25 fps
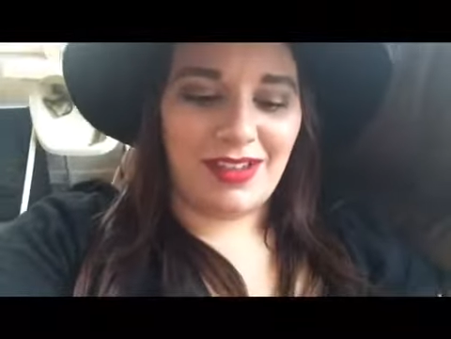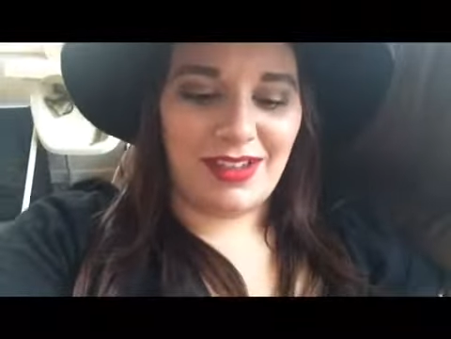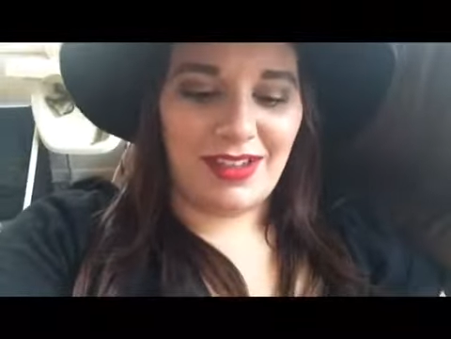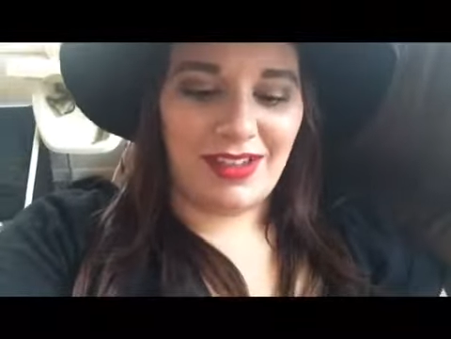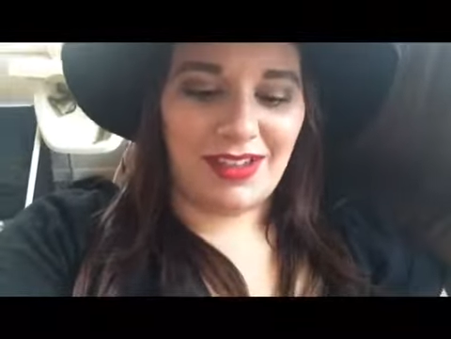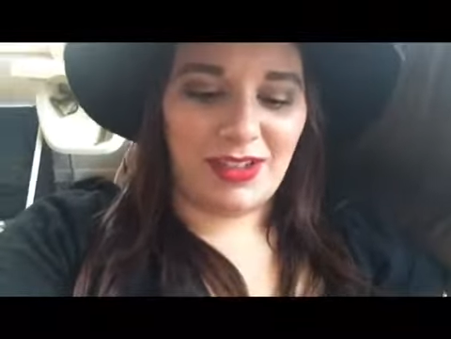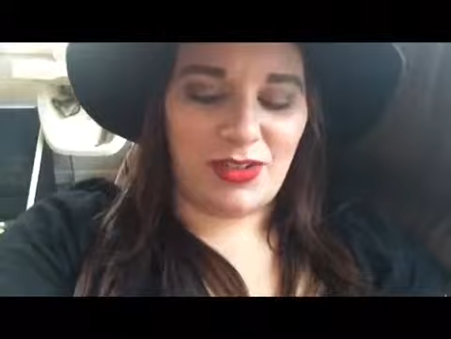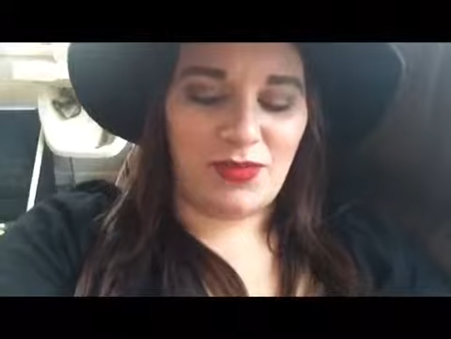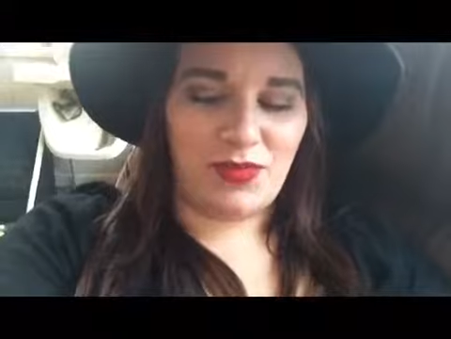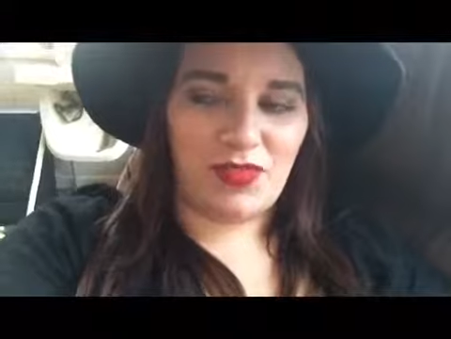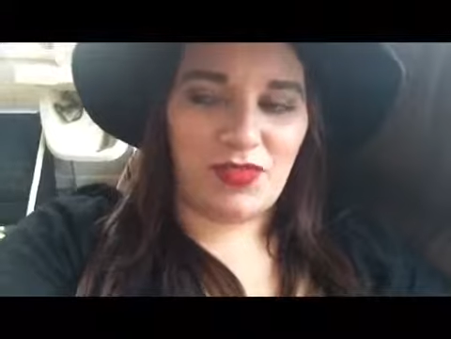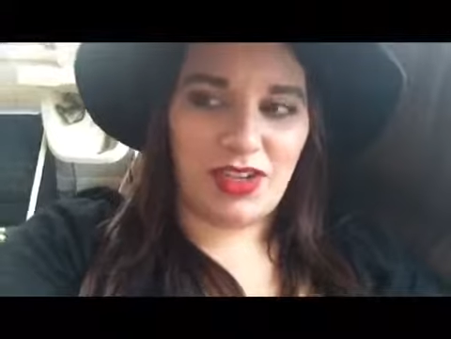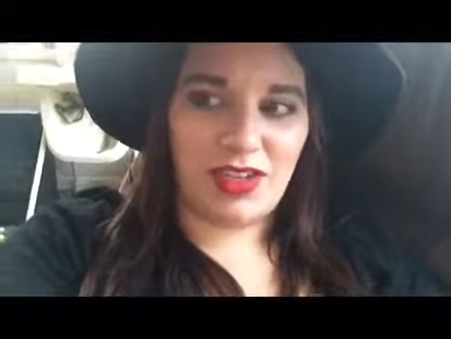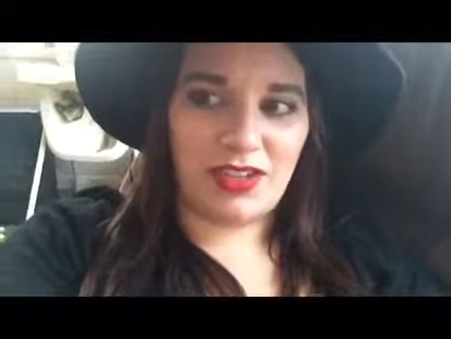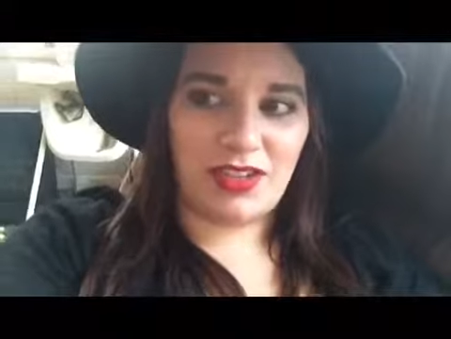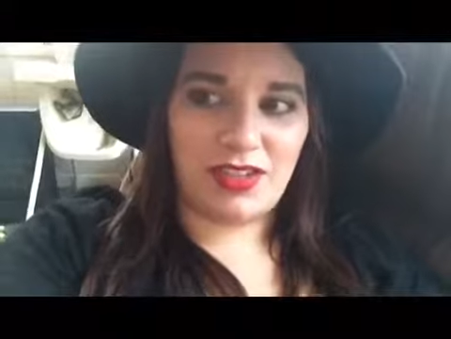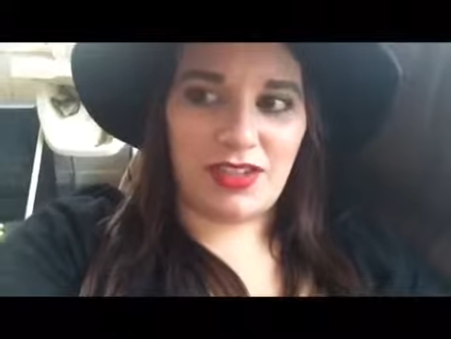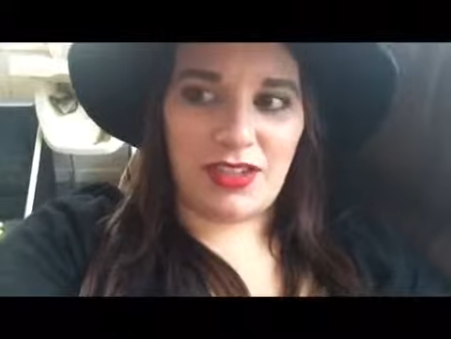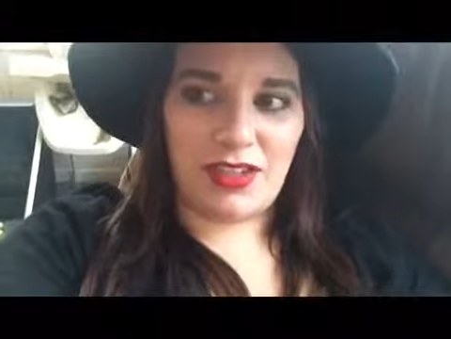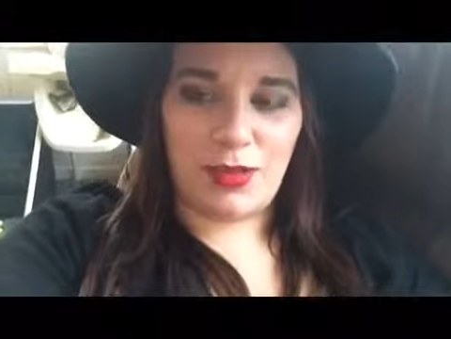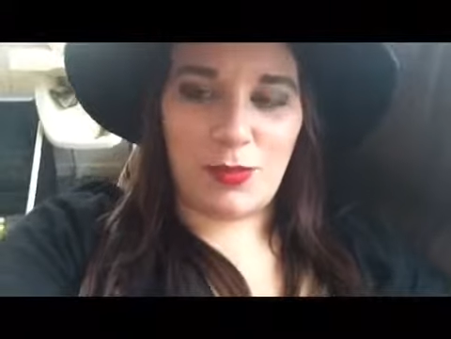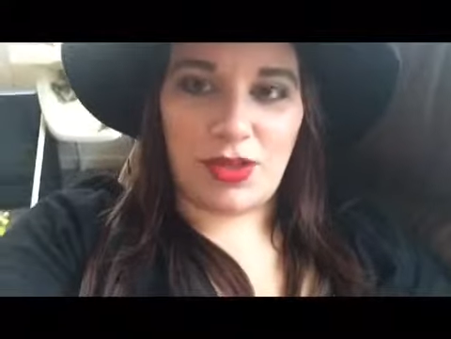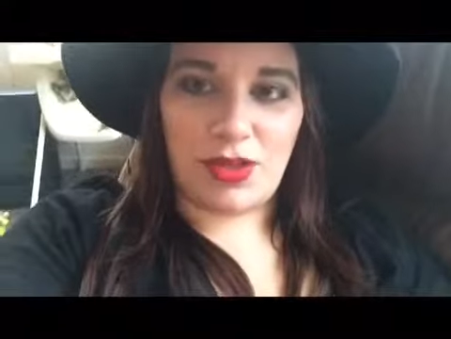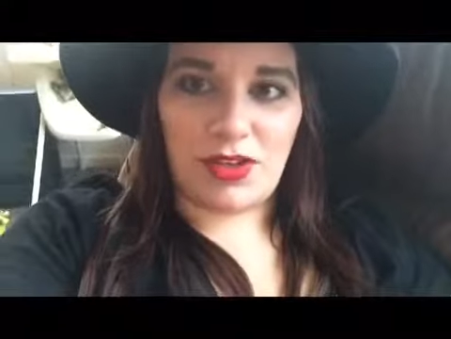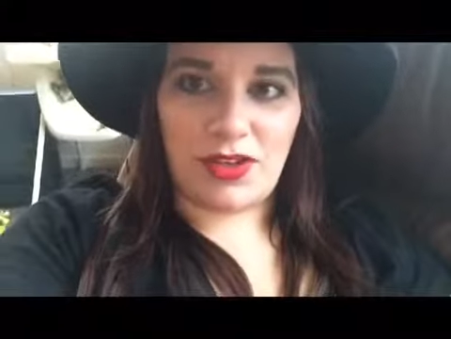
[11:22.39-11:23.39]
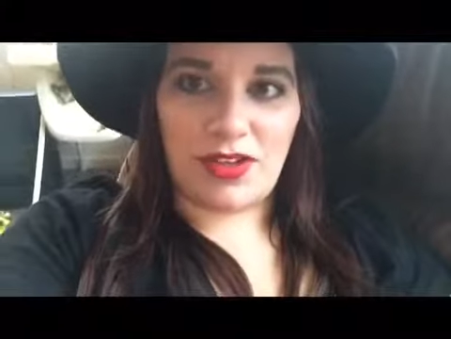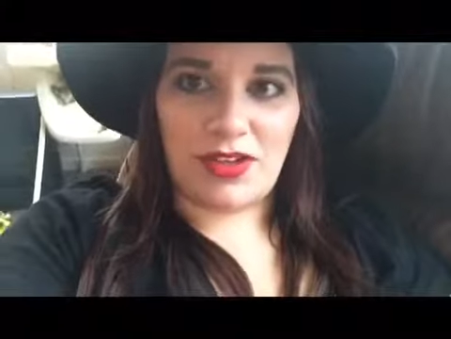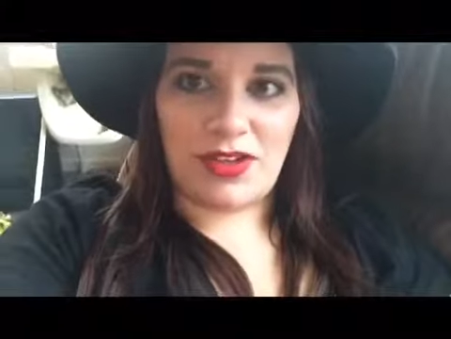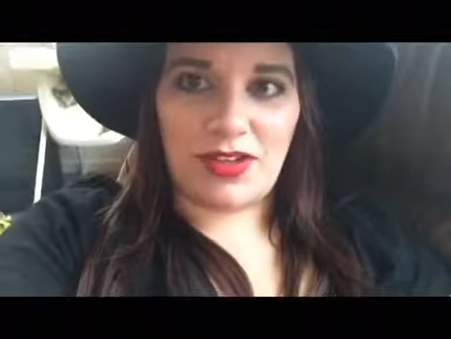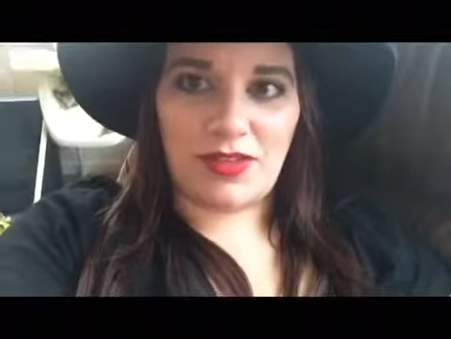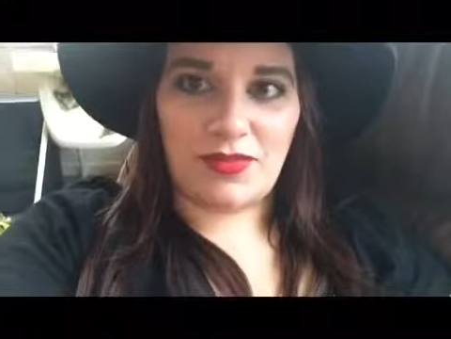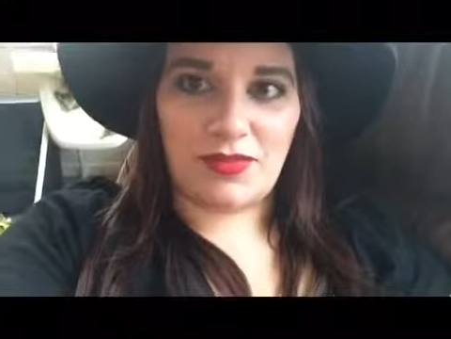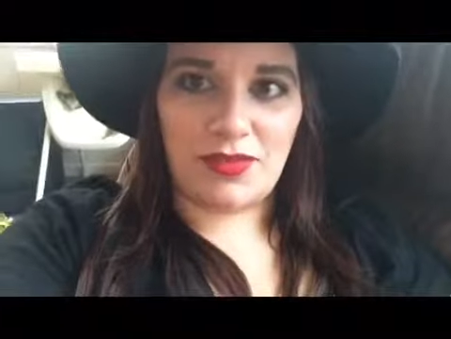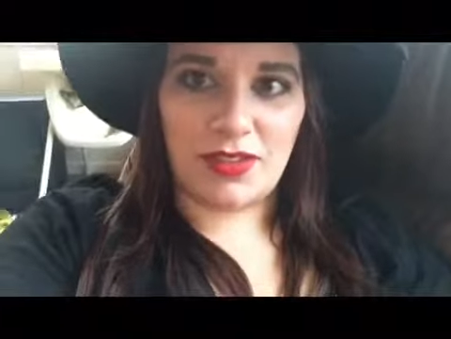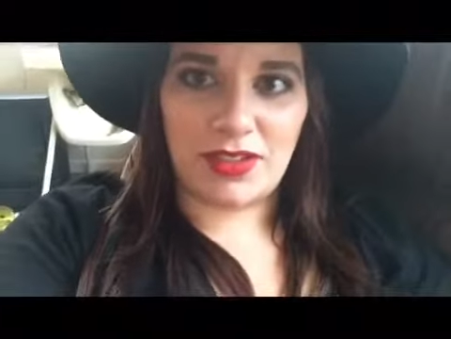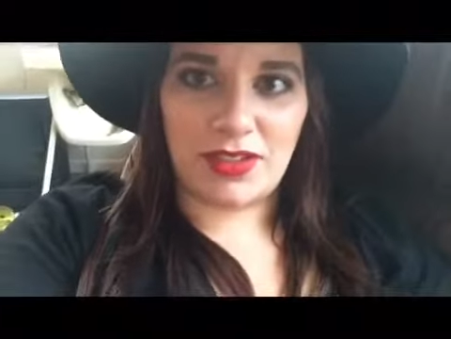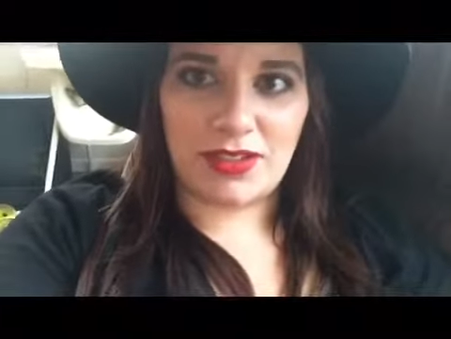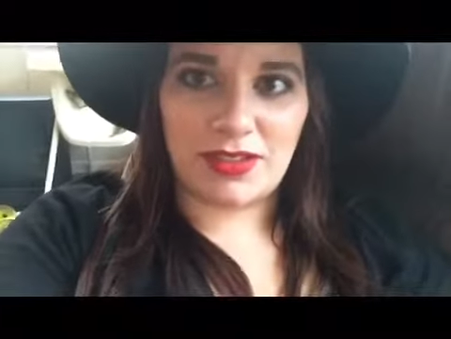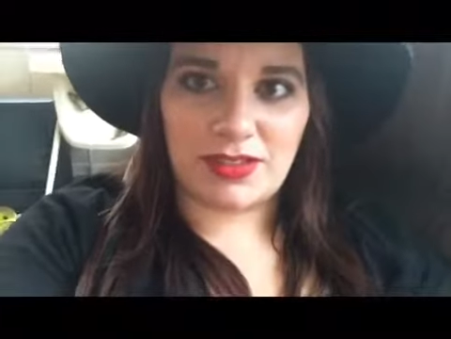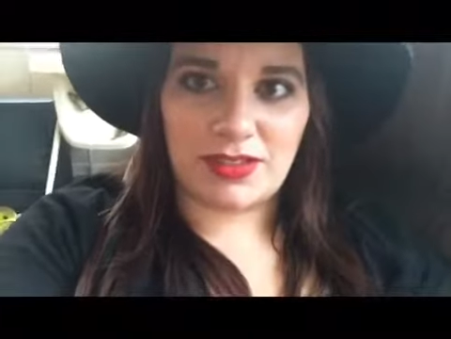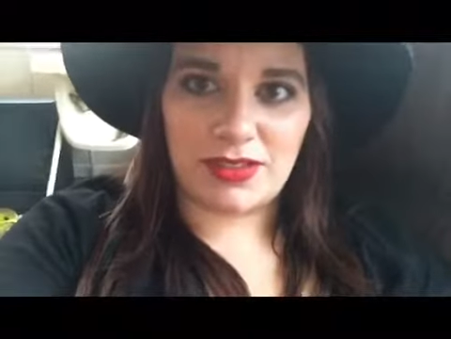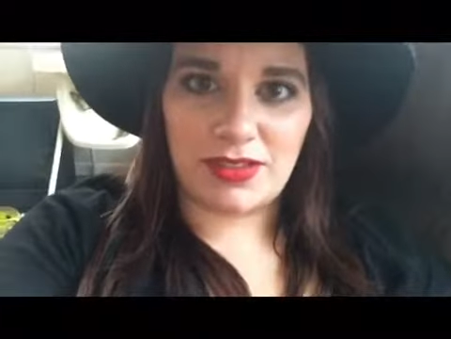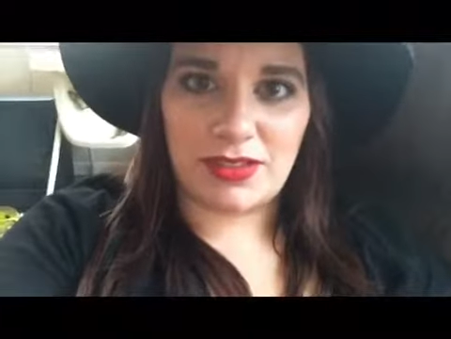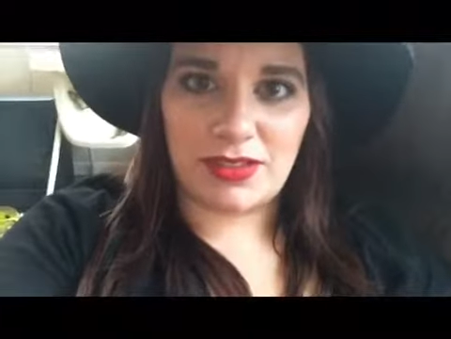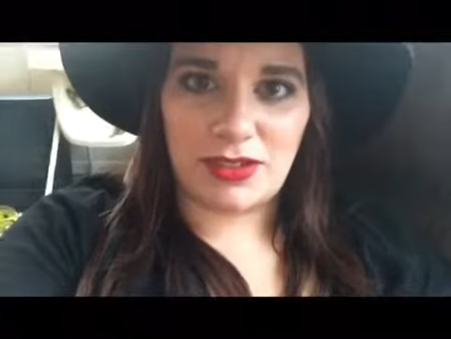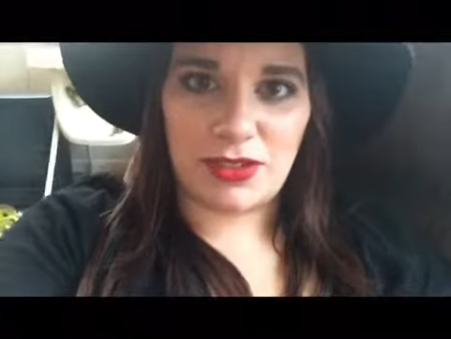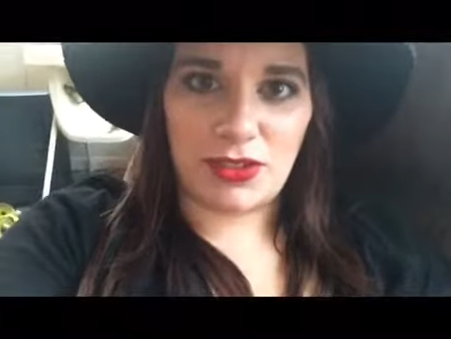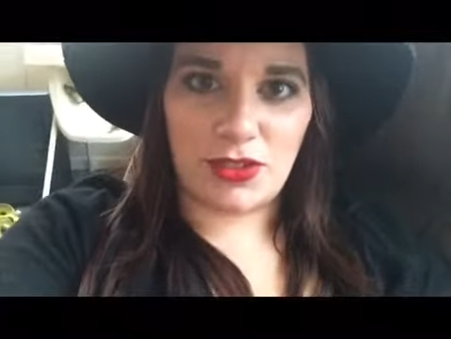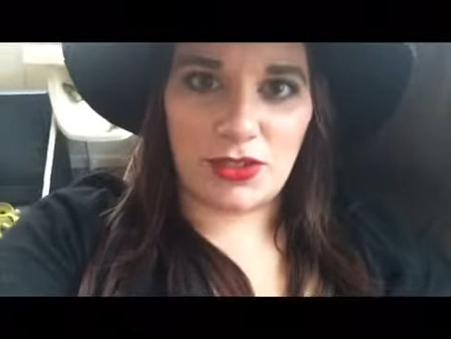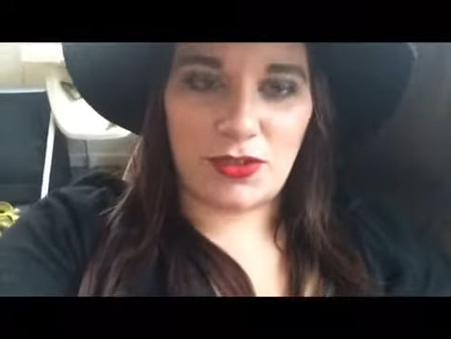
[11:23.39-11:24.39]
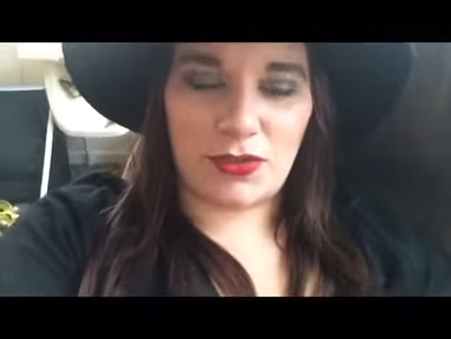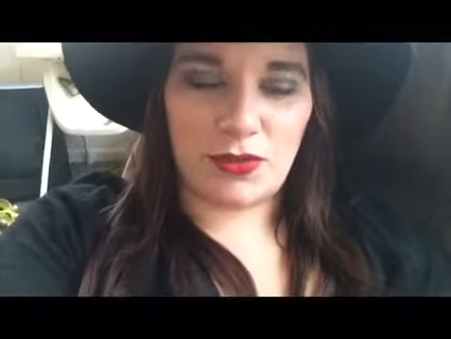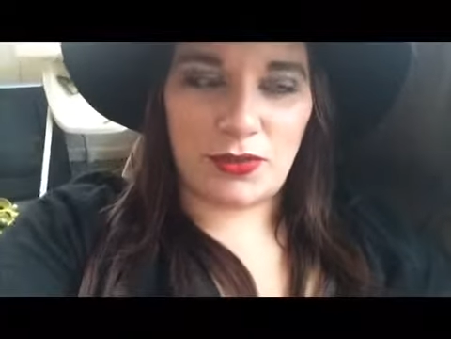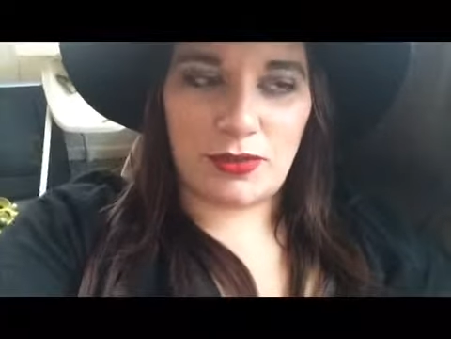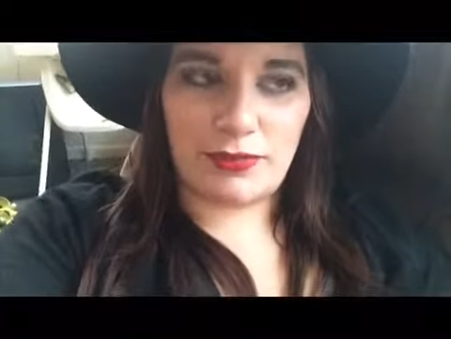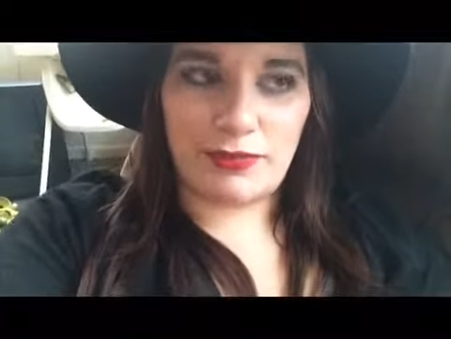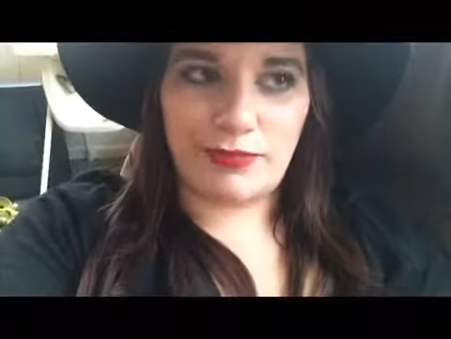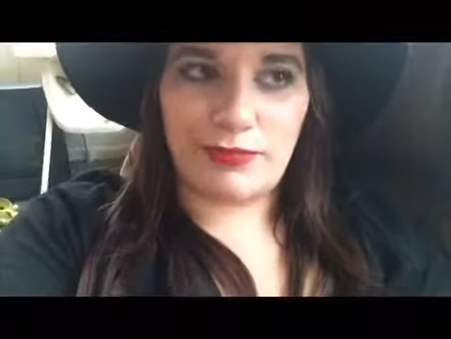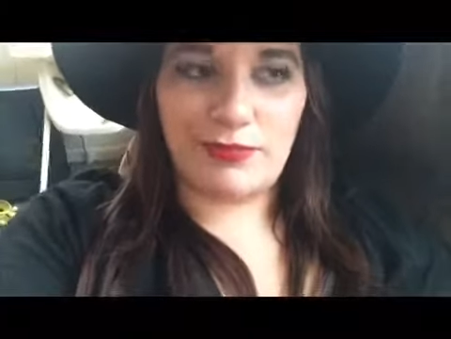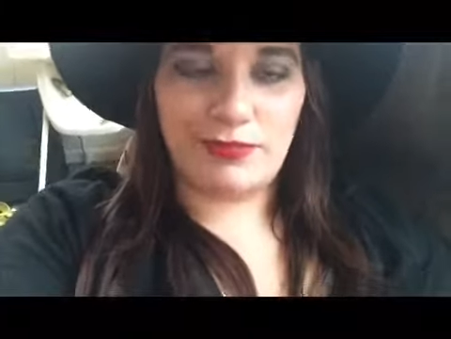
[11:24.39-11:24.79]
And it finally came out on Netflix, so.